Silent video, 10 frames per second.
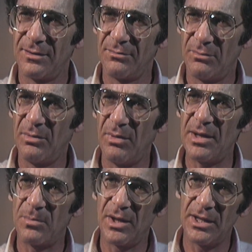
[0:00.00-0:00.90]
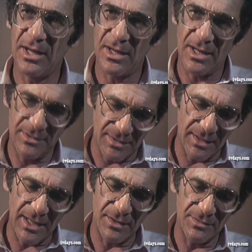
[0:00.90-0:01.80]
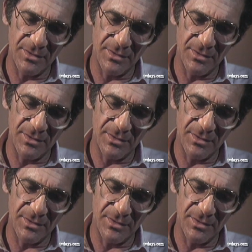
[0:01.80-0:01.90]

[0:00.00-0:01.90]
and uh, make money, I, I dug out